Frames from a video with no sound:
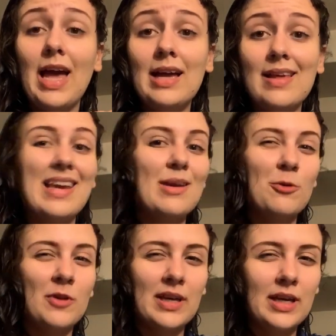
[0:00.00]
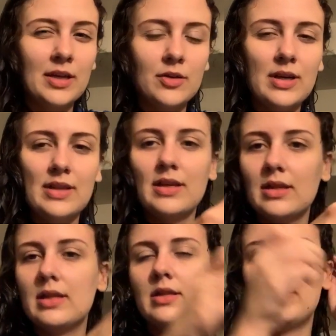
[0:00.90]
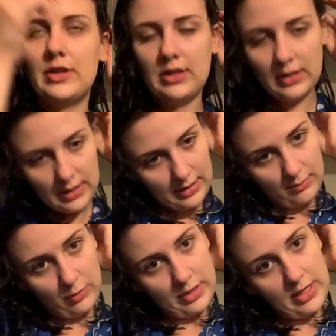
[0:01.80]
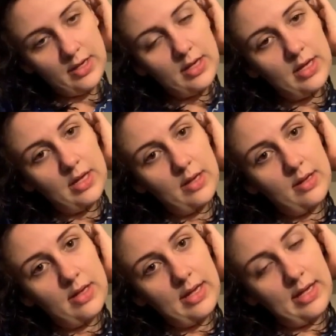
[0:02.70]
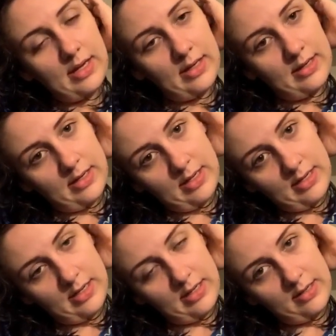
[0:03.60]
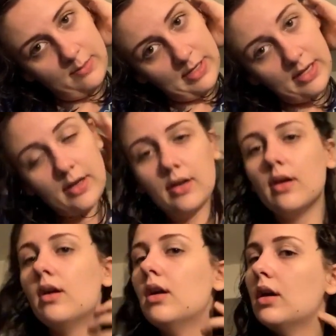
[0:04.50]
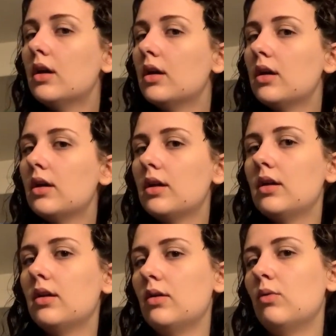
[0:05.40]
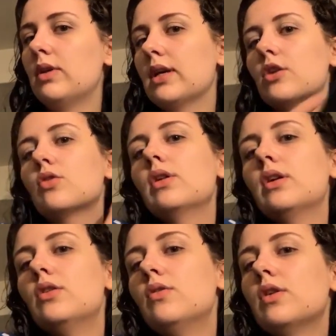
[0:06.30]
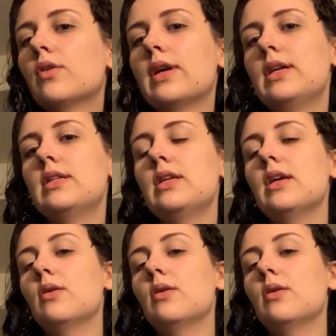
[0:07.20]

I like it rolling under. I think that it's very sleek and pretty. And my hair will naturally do the crazy.